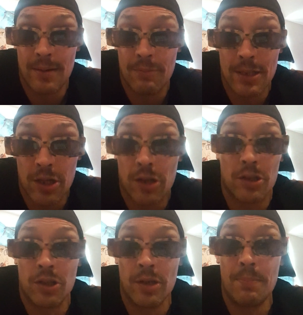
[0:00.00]
With
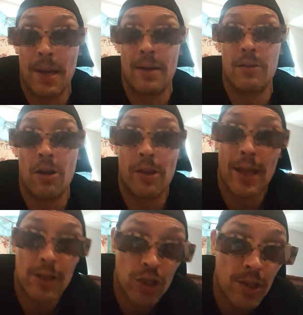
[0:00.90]
Dr. Goodbear and all
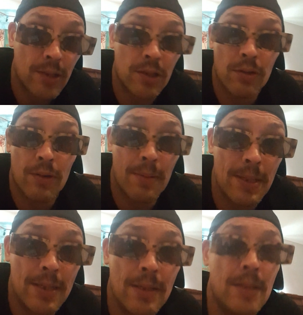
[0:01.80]
that shit, you know what I
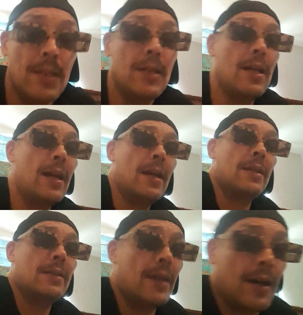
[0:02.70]
mean?
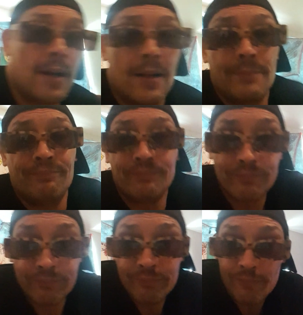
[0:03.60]
And
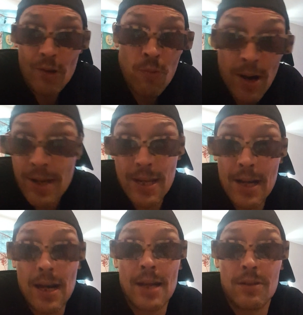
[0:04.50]
one
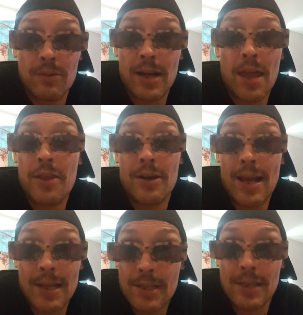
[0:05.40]
thing led to another, and
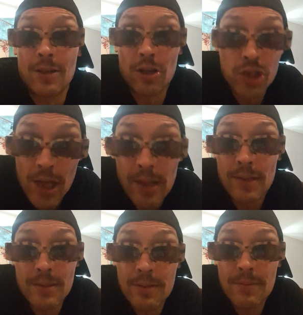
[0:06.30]
I guess he got
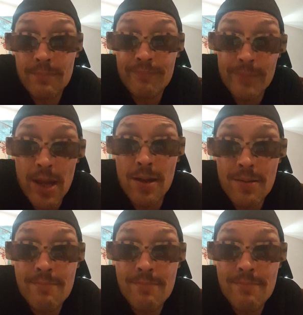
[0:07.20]
jealous, yeah.